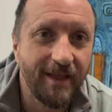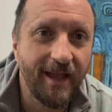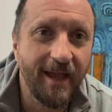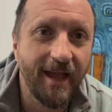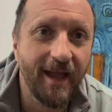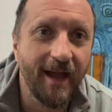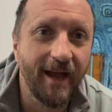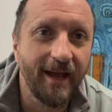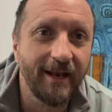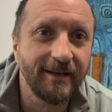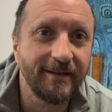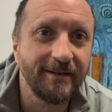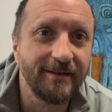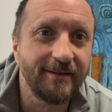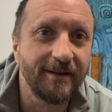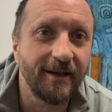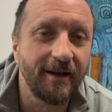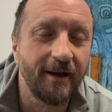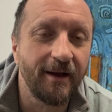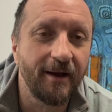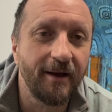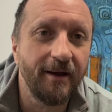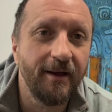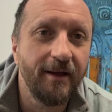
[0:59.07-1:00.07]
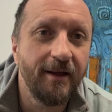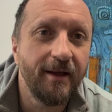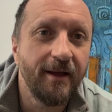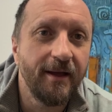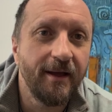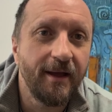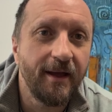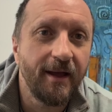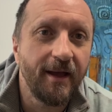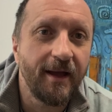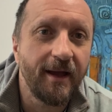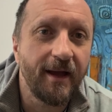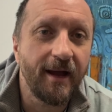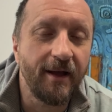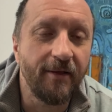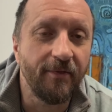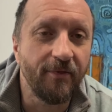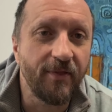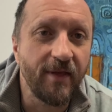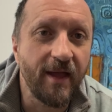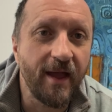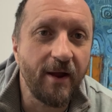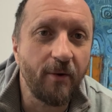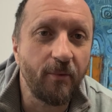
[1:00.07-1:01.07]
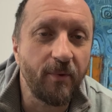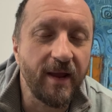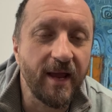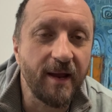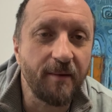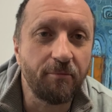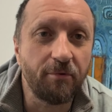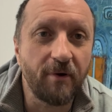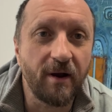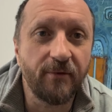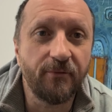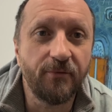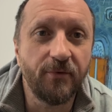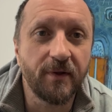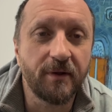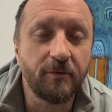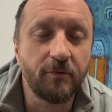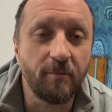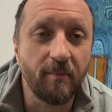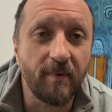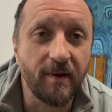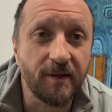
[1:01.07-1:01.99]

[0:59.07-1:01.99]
And there we had breakfast with